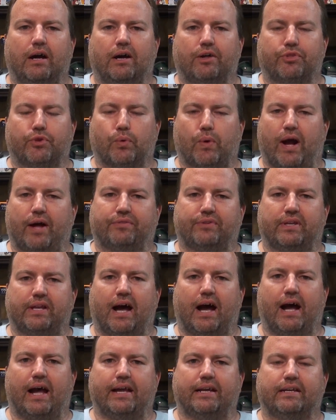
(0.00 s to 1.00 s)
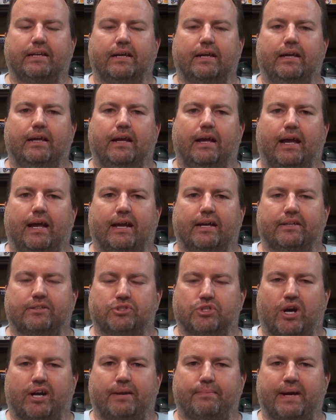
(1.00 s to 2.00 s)
throughout the night and
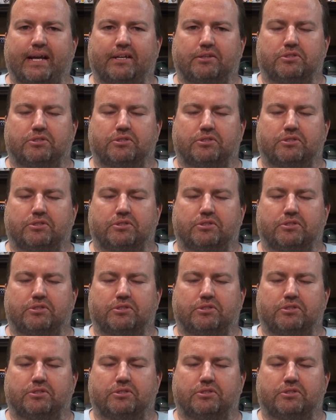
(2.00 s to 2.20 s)
try to make